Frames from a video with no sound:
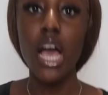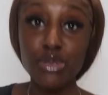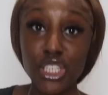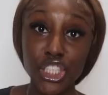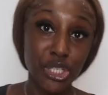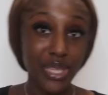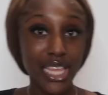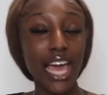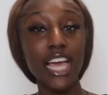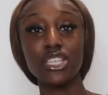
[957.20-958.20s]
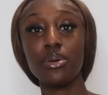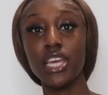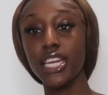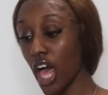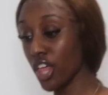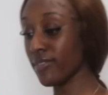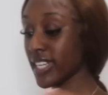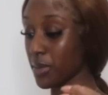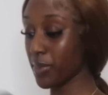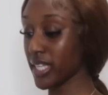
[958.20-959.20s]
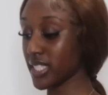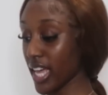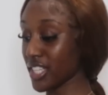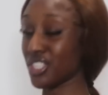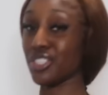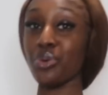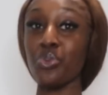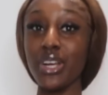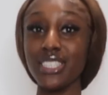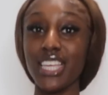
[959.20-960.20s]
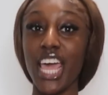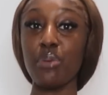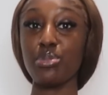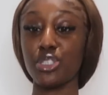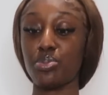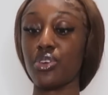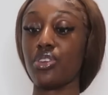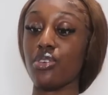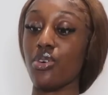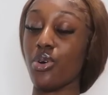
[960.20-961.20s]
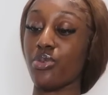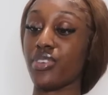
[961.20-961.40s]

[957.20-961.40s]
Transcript: I'm just doing the ketchup thing now. The recipe says to do 1 tablespoon of